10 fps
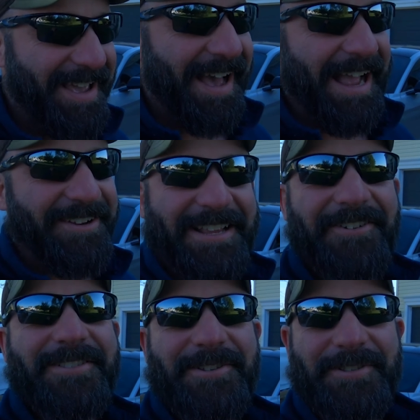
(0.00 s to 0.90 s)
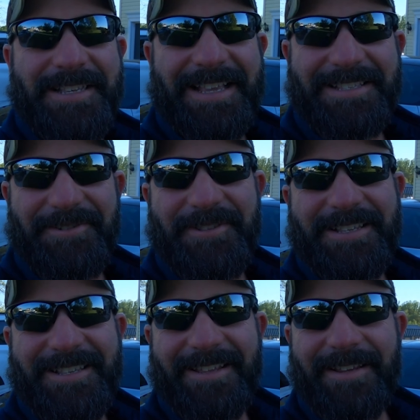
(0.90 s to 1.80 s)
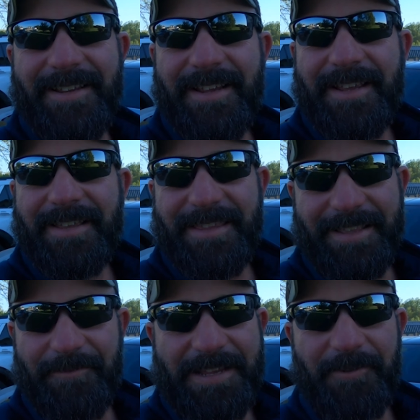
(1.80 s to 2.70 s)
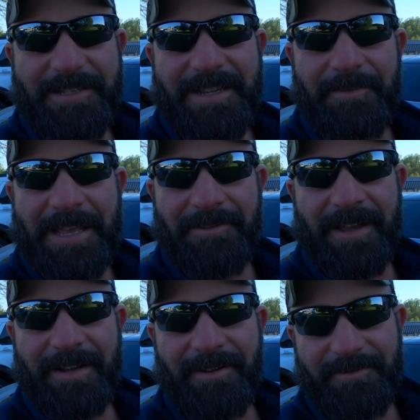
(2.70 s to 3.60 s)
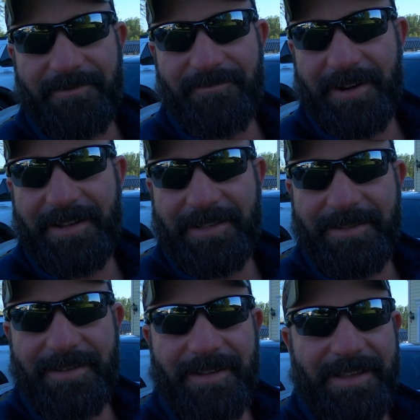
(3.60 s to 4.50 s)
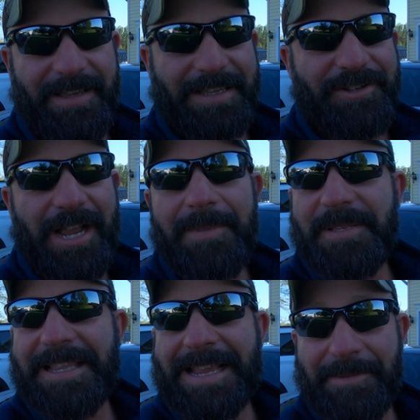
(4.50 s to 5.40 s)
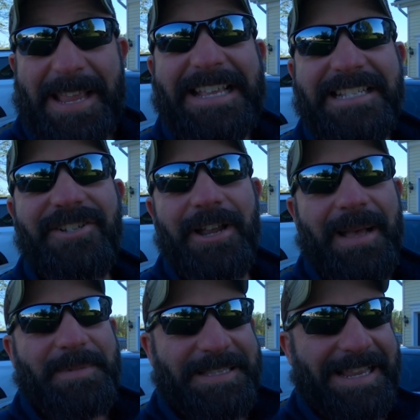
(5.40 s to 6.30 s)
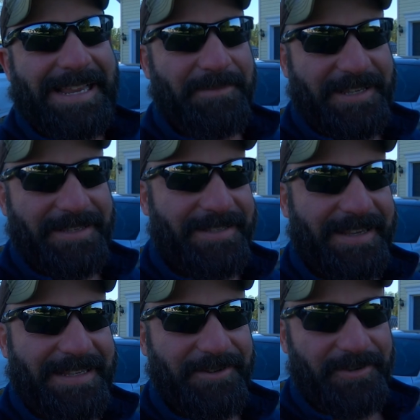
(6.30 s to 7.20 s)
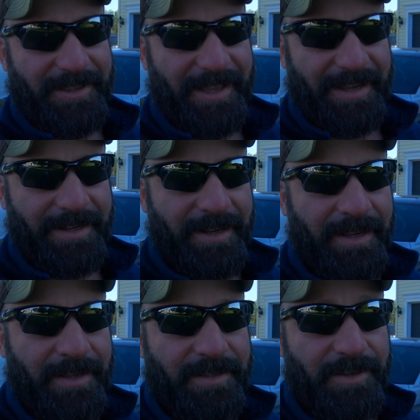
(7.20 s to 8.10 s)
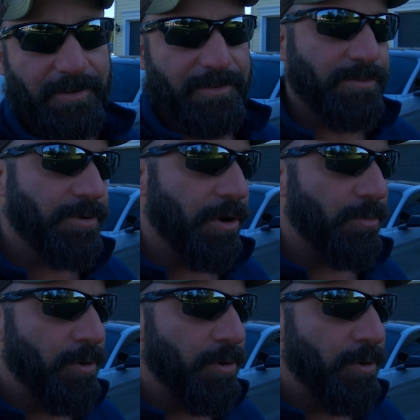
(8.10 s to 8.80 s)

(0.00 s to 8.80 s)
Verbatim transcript: I could tell as soon as he said it, that he wasn't coming out of 900, right? His shop's name is on the line. So, yo,